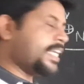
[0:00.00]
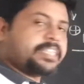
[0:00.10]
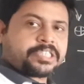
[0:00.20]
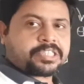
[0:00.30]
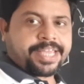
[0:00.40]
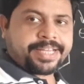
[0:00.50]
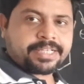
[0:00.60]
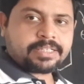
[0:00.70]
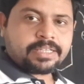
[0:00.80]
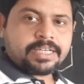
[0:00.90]
this
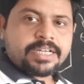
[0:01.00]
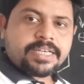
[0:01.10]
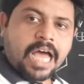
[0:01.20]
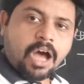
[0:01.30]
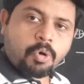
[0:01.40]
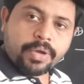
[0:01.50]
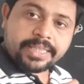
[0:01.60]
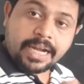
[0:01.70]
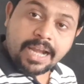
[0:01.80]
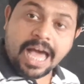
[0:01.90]
thing. Now
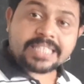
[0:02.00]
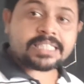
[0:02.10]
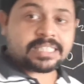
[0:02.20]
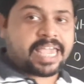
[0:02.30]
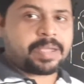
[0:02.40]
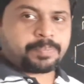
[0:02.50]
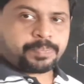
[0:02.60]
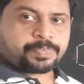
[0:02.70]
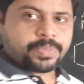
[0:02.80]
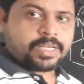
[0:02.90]
in the last step,
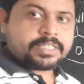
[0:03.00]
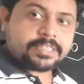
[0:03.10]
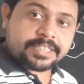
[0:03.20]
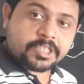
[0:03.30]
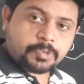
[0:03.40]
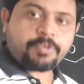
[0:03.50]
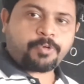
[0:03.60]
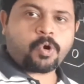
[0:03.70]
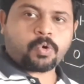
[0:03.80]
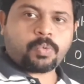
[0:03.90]
just
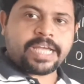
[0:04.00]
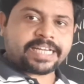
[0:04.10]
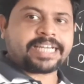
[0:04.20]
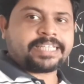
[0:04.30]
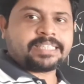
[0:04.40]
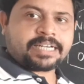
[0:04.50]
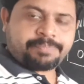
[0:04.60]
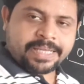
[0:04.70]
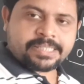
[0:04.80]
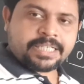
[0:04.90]
before we are getting
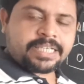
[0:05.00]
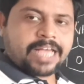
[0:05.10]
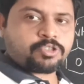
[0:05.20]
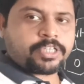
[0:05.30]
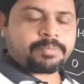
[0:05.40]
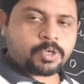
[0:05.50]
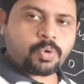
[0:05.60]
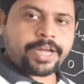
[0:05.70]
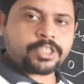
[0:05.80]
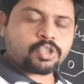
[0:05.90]
that benzene diazonium
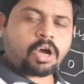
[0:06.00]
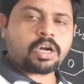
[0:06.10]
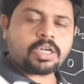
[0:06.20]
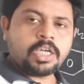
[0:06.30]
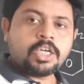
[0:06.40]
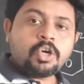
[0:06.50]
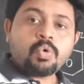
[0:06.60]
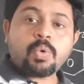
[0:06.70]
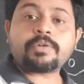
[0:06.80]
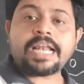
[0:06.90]
chloride
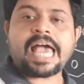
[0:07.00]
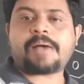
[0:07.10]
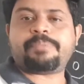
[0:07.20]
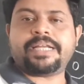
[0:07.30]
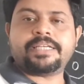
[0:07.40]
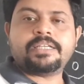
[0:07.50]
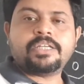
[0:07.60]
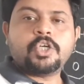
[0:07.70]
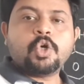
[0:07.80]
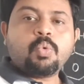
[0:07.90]
salt, what will happen?
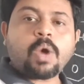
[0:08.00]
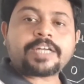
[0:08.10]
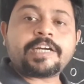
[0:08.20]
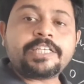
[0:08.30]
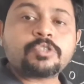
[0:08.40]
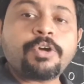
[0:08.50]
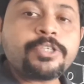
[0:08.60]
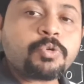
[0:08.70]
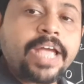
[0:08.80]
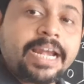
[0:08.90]
Water is
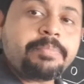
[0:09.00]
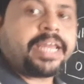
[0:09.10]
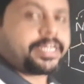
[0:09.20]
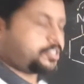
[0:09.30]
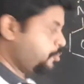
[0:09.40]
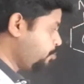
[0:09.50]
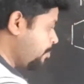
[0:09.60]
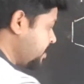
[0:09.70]
going to eliminate from the